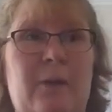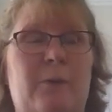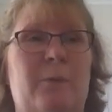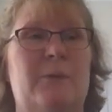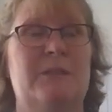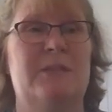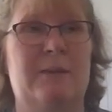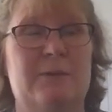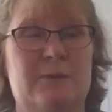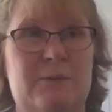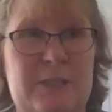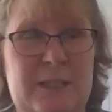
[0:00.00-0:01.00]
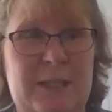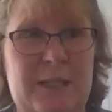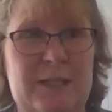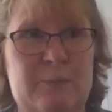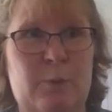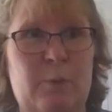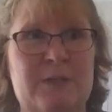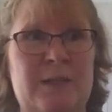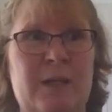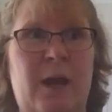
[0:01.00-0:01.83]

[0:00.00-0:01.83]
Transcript: which sounds ridiculous, but was that